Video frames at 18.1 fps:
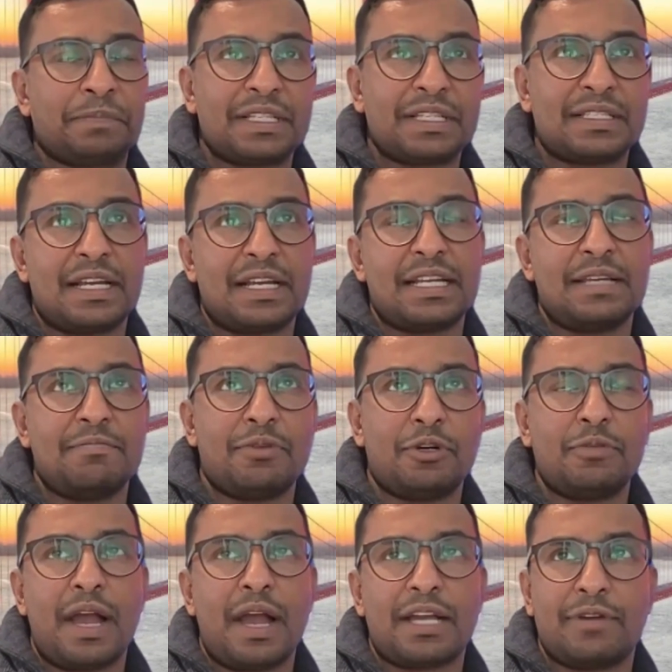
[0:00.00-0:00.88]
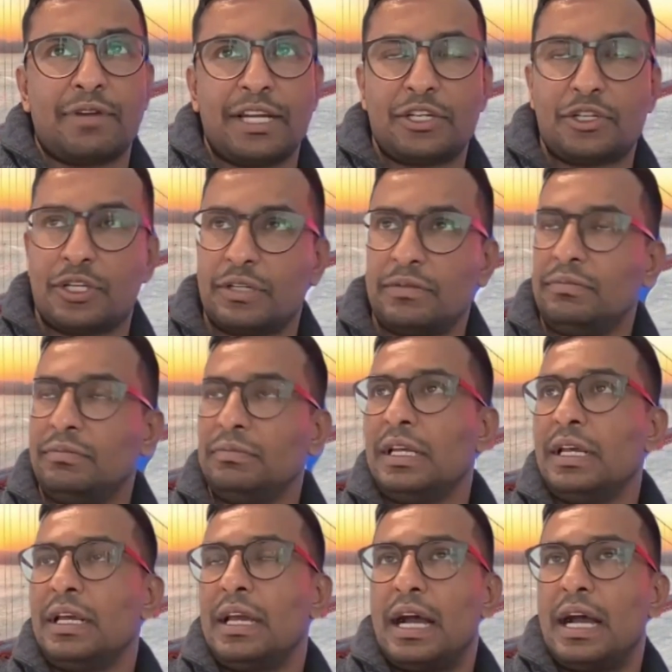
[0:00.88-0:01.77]
studying bird migration.
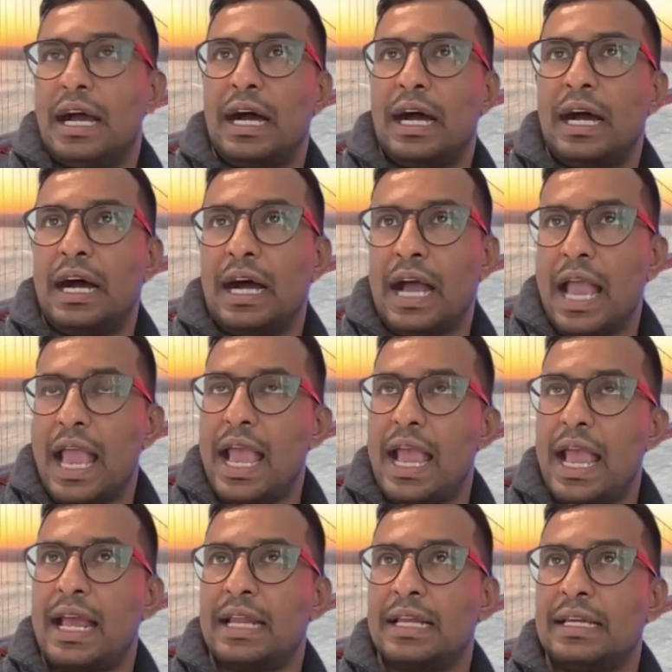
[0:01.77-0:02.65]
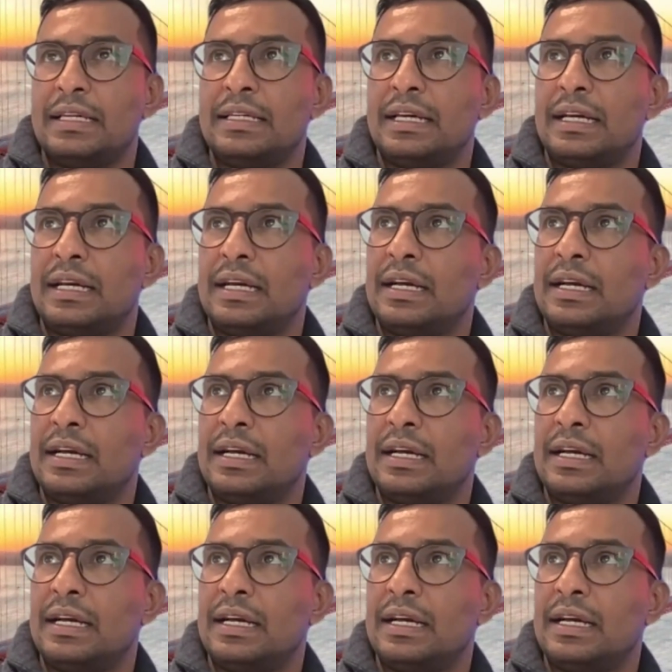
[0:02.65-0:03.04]
And